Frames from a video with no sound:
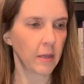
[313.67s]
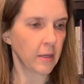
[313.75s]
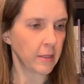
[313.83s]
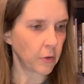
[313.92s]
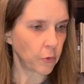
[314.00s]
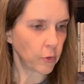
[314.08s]

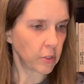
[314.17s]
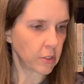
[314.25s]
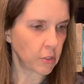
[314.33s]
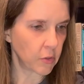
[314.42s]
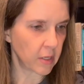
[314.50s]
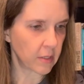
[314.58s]
Now in order to
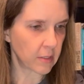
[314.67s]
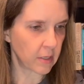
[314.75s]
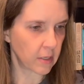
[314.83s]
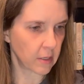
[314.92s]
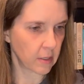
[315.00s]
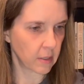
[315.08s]
do this,
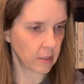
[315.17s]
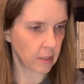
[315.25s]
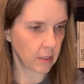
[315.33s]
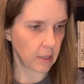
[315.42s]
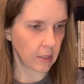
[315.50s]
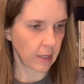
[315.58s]

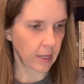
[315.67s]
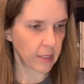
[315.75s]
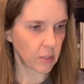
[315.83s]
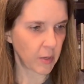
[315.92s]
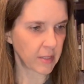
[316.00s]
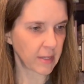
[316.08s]
it
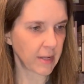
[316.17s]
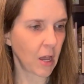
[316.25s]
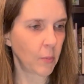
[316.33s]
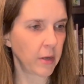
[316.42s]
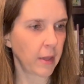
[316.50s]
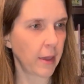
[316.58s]
kind of depends on how
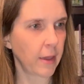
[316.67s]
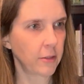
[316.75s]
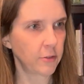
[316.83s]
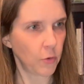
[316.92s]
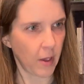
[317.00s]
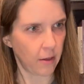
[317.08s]
many
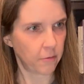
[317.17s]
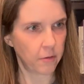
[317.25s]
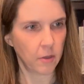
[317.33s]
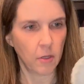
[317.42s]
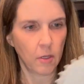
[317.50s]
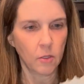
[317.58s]
hands you have.
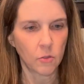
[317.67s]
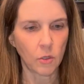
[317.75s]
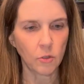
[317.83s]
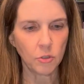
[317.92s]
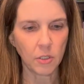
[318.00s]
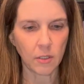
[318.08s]
So I
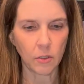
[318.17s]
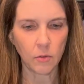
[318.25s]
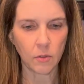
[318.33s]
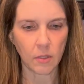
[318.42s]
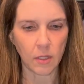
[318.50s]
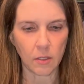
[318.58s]
usually
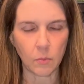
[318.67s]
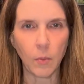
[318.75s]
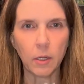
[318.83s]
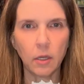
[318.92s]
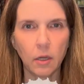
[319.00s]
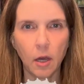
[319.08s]
use these
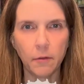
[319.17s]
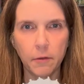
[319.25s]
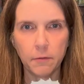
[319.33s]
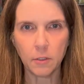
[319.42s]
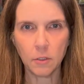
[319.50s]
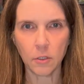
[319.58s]
bucket coffee
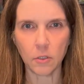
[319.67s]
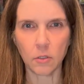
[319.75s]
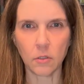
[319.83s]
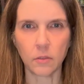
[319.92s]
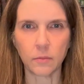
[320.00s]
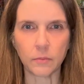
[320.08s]
filters